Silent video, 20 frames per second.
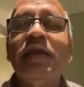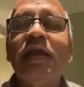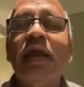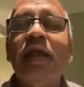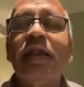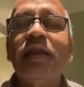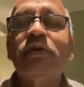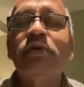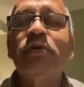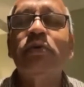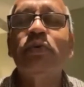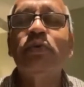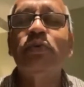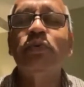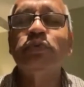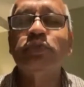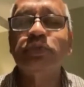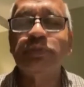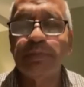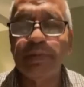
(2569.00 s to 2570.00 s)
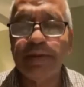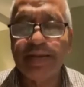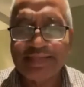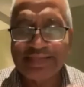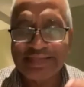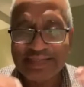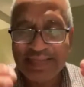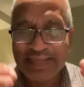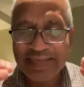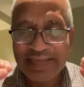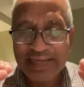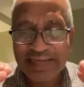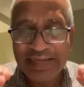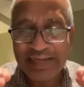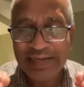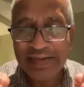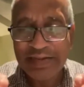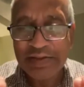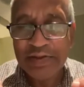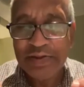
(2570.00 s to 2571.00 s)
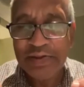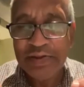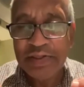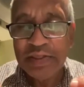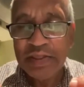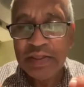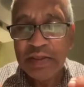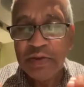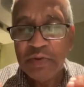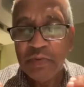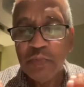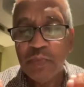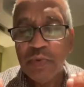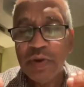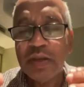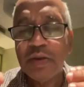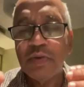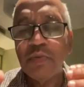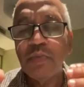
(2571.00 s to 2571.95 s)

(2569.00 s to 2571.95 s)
and Guru's blessing when